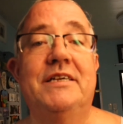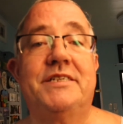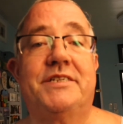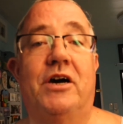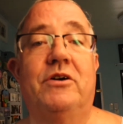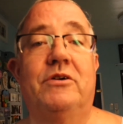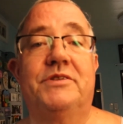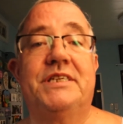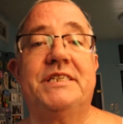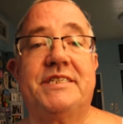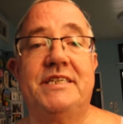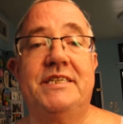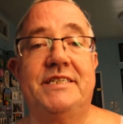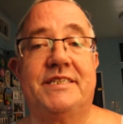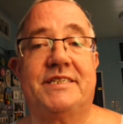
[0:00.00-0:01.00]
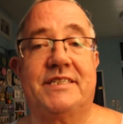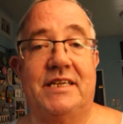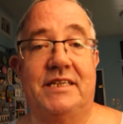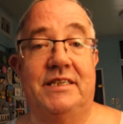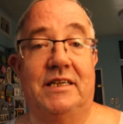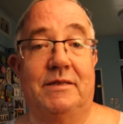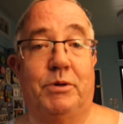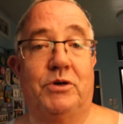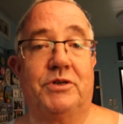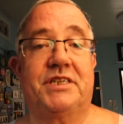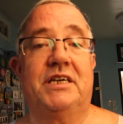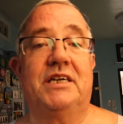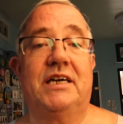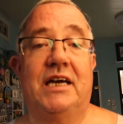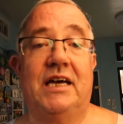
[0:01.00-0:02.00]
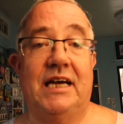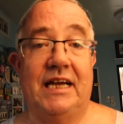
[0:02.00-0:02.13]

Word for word: So this is Neil Porter,